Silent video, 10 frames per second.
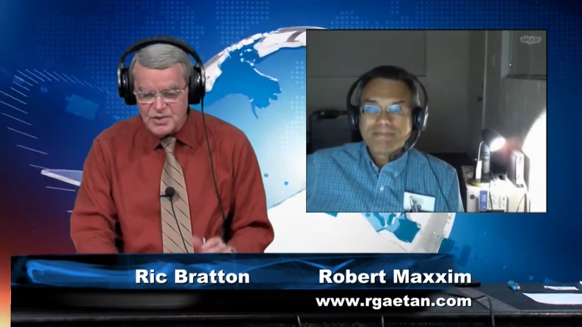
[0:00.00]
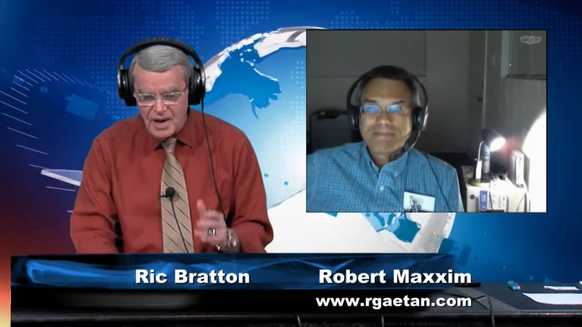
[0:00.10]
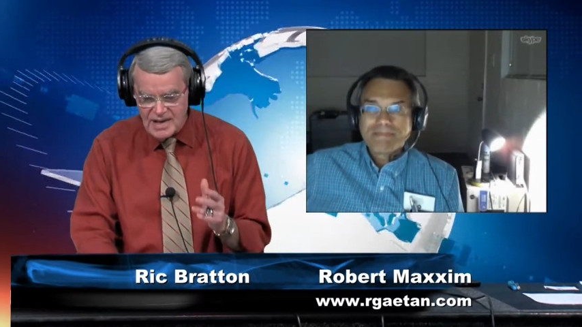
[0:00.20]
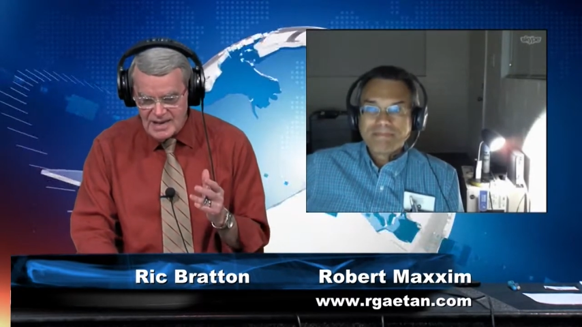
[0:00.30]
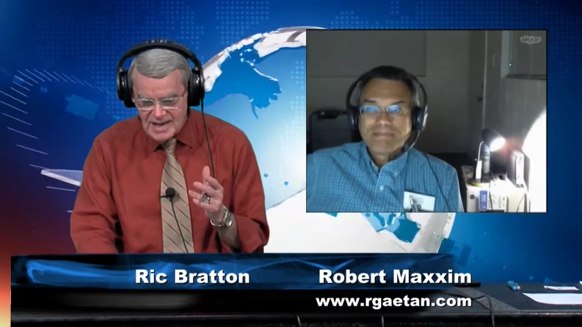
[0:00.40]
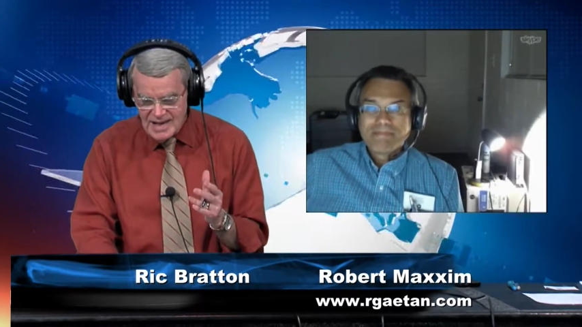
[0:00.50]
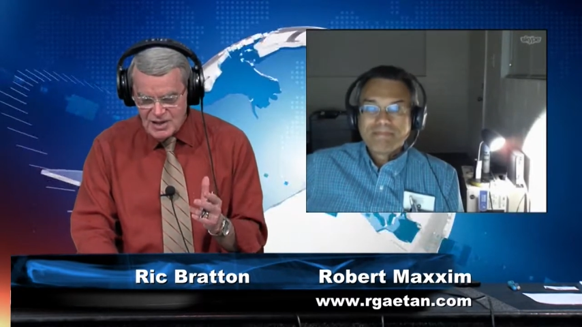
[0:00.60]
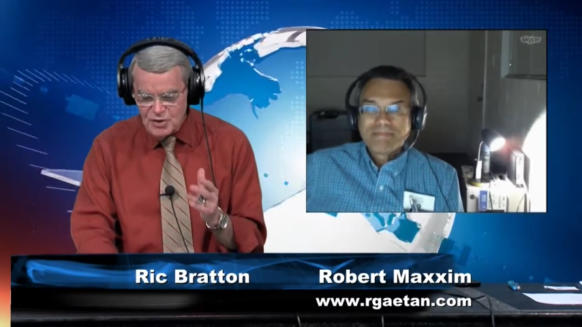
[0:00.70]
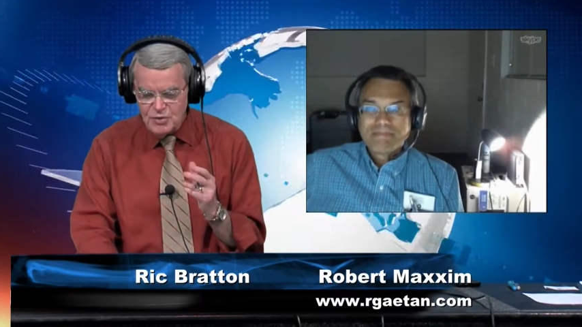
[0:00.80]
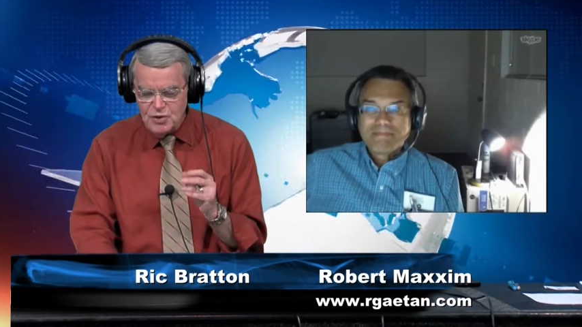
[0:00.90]
Speaker 1: So I
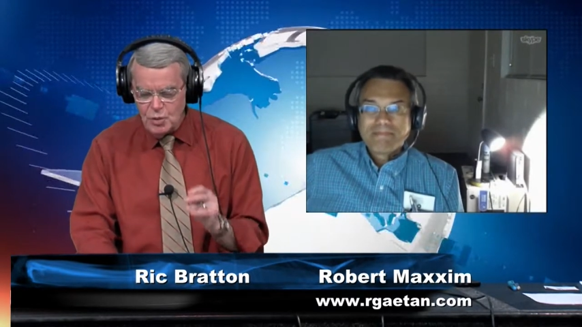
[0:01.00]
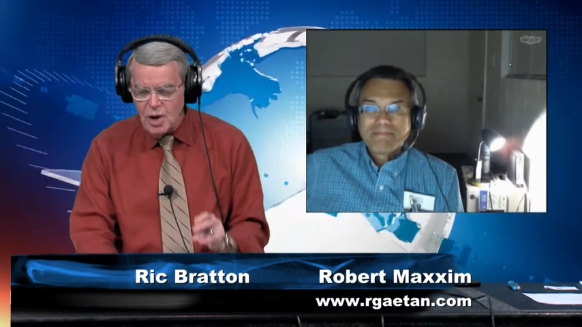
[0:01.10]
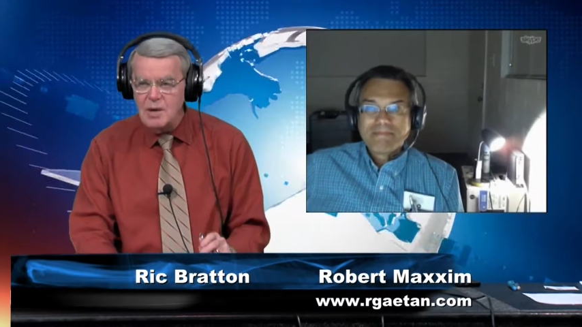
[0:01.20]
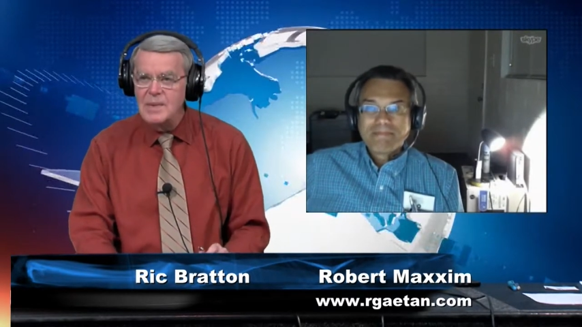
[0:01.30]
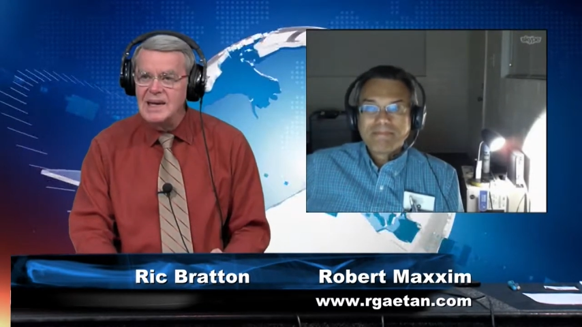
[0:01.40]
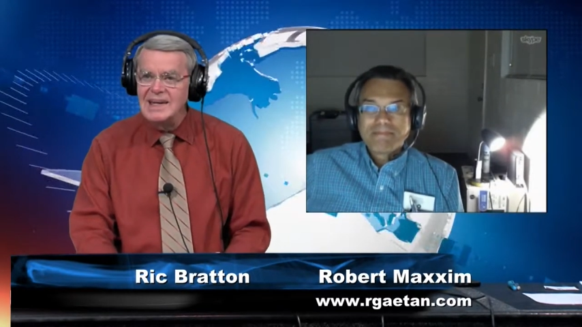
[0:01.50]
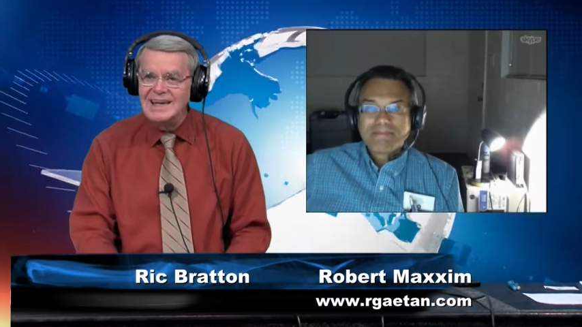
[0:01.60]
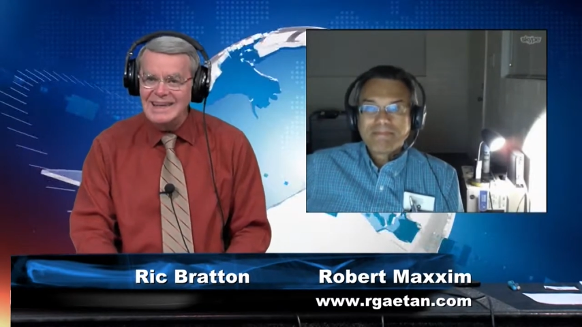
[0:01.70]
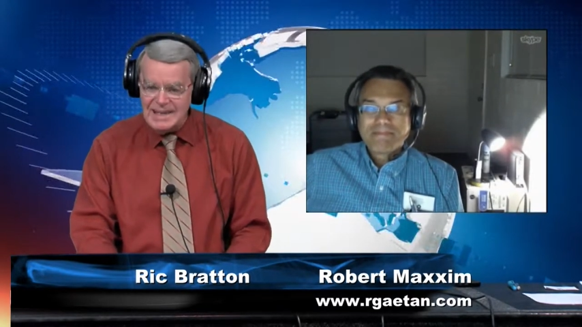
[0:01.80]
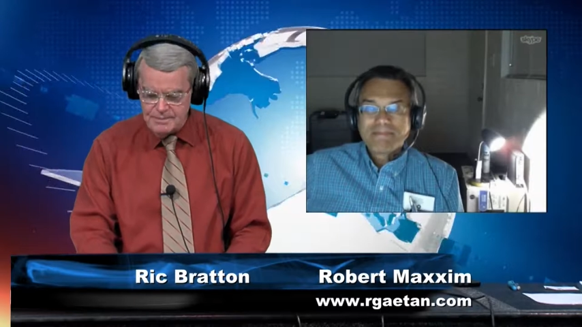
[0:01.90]
you are
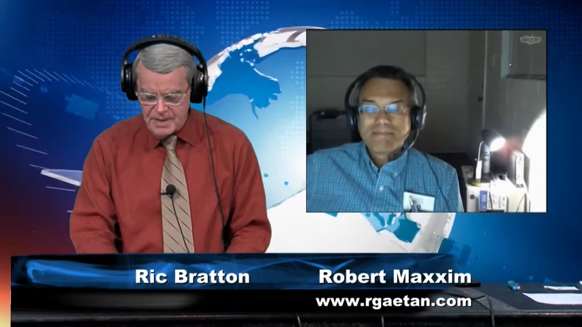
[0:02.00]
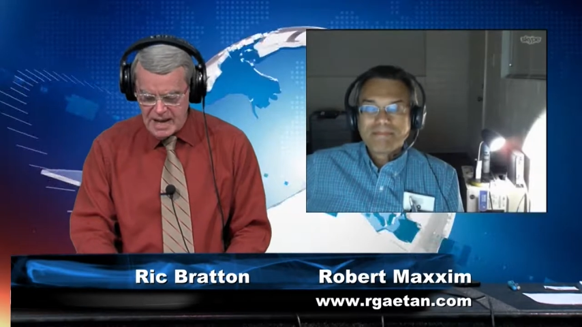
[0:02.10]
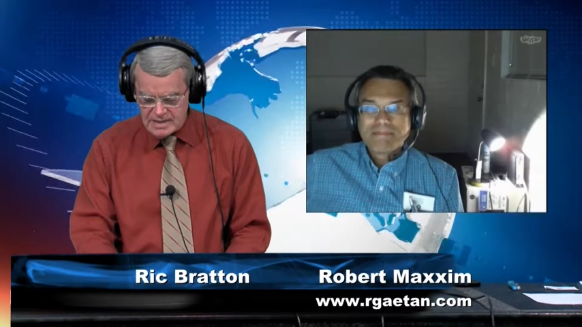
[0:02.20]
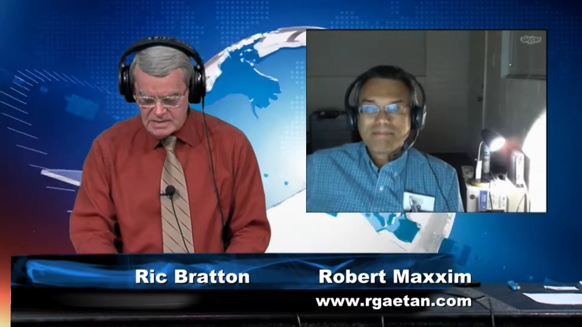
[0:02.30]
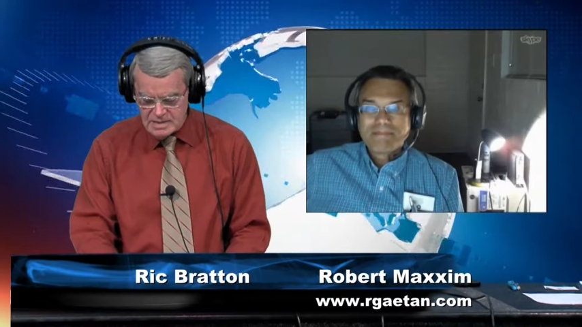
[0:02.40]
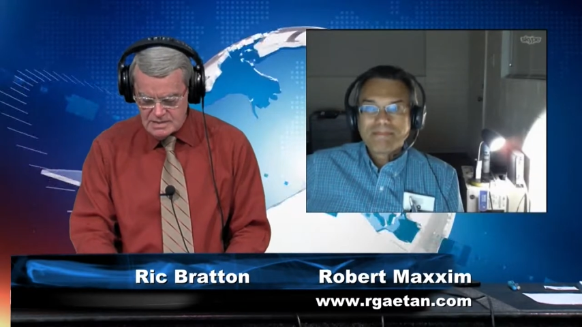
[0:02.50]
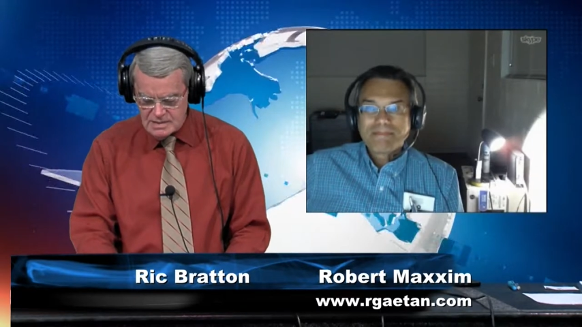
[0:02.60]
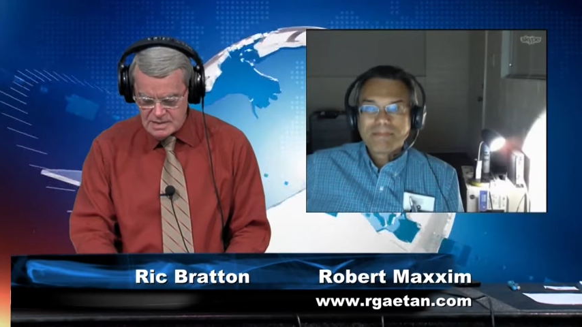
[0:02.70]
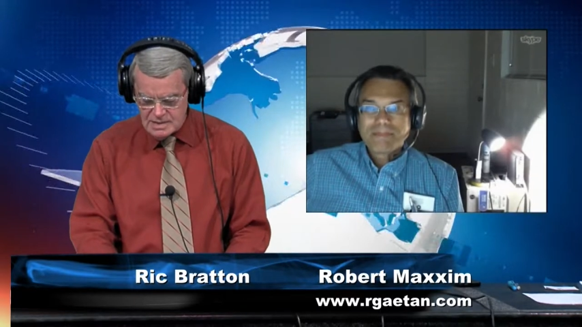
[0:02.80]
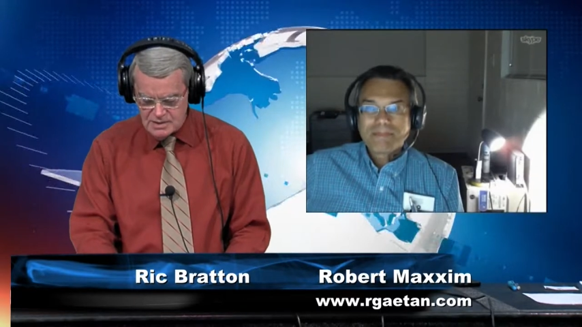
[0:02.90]
making an impact
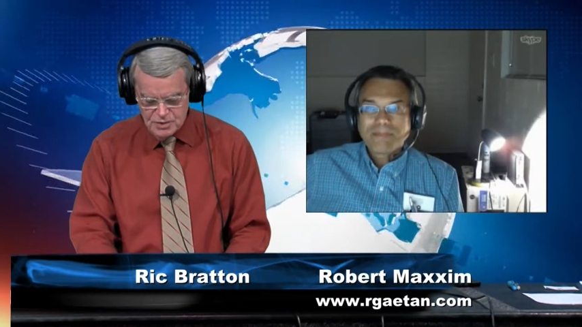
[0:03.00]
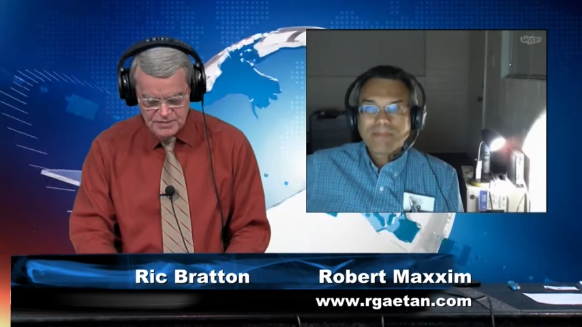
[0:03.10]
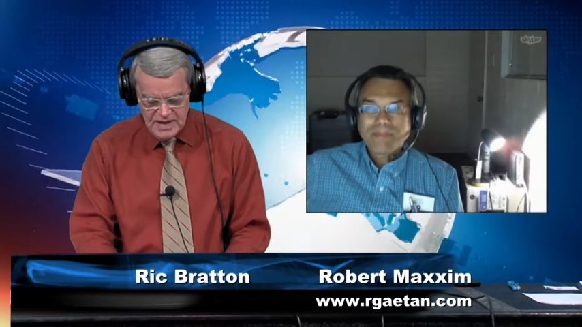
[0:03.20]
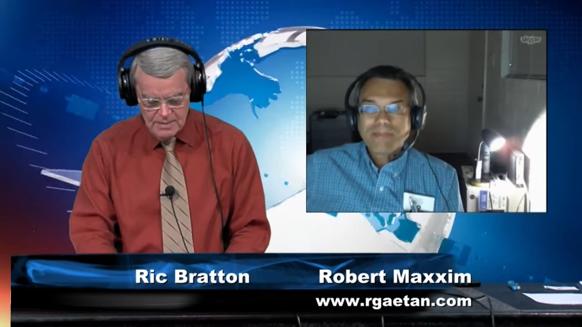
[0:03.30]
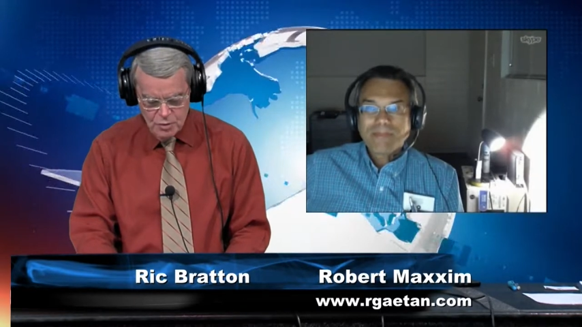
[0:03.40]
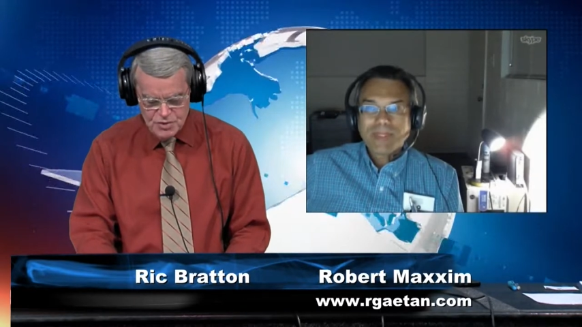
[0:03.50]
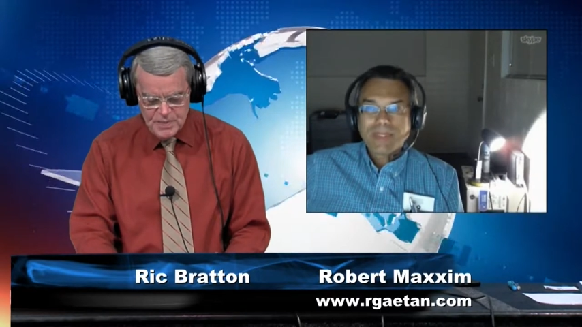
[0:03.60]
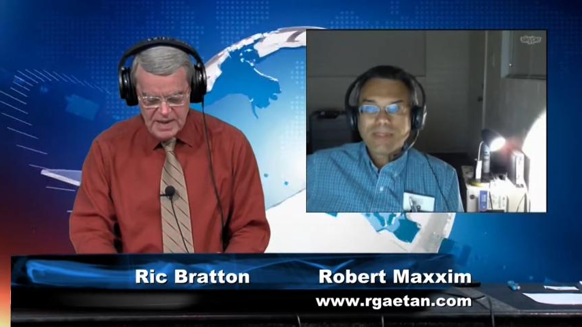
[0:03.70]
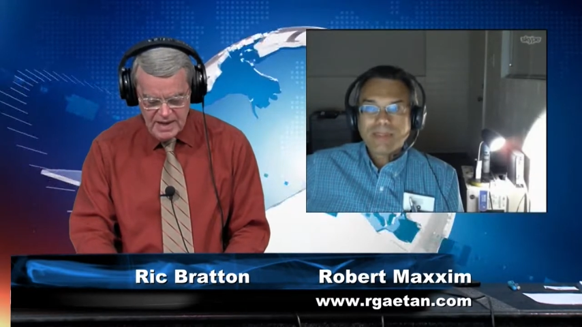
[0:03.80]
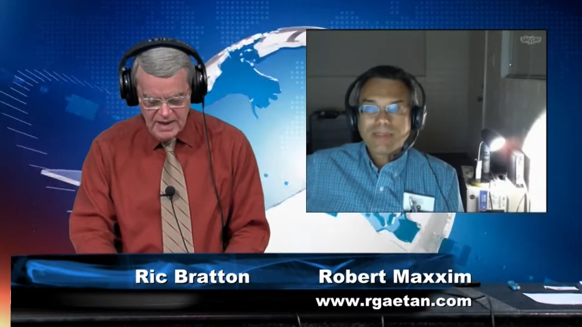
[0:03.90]
and uh, you've got more
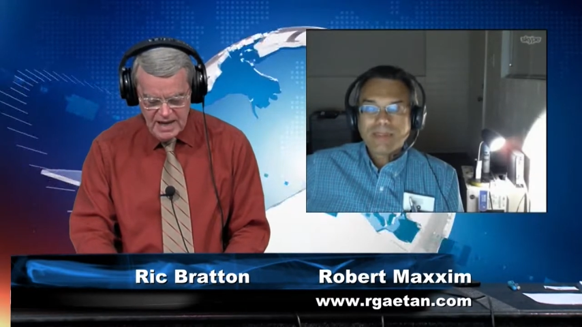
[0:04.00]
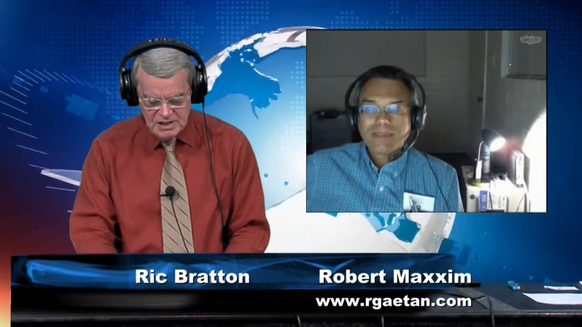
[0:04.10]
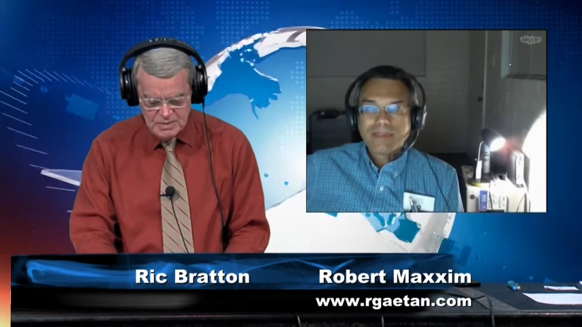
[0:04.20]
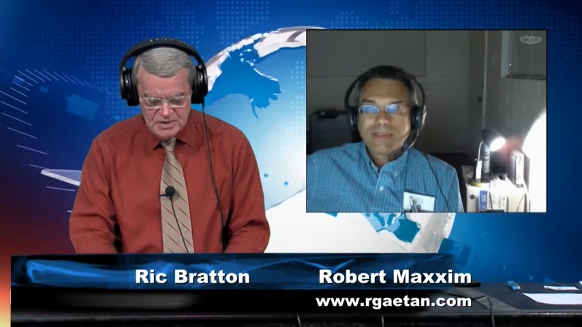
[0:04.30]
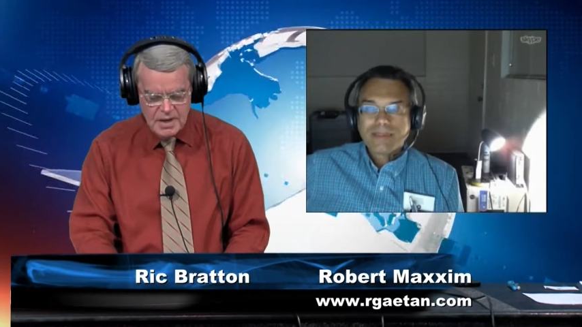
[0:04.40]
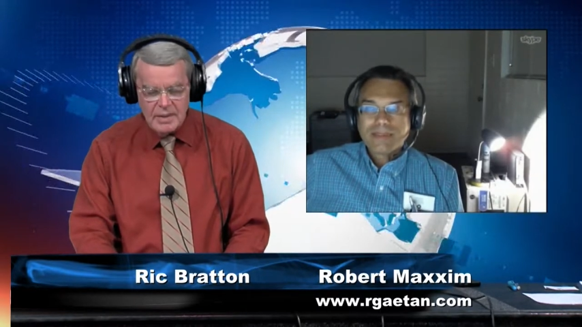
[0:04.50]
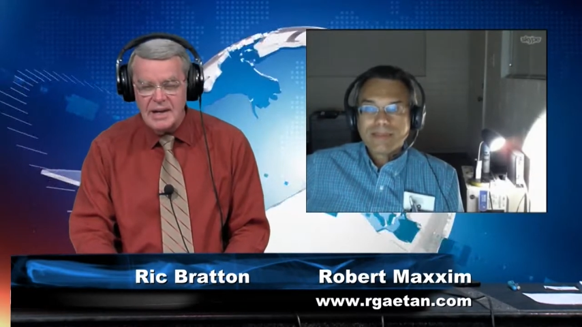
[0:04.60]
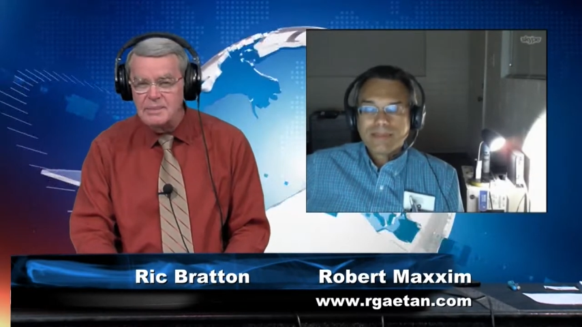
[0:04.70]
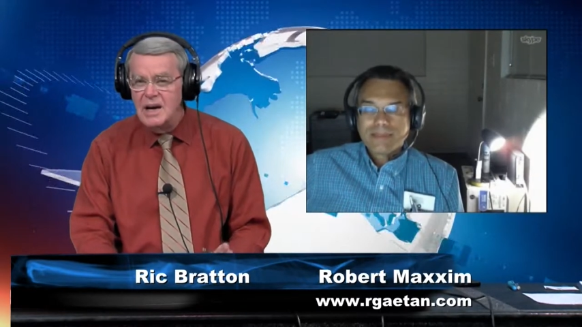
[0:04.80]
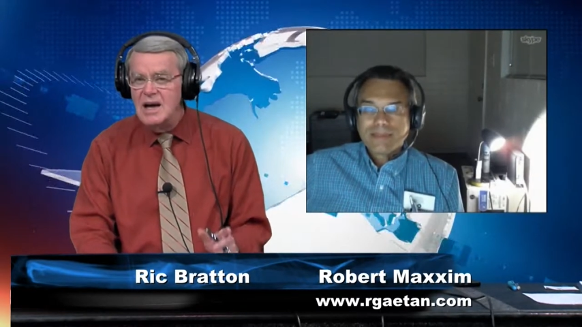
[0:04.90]
speaking engagements
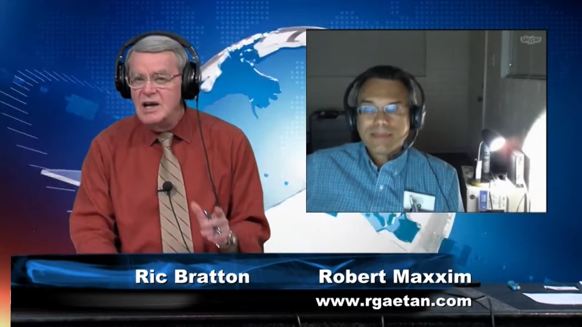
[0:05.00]
coming up.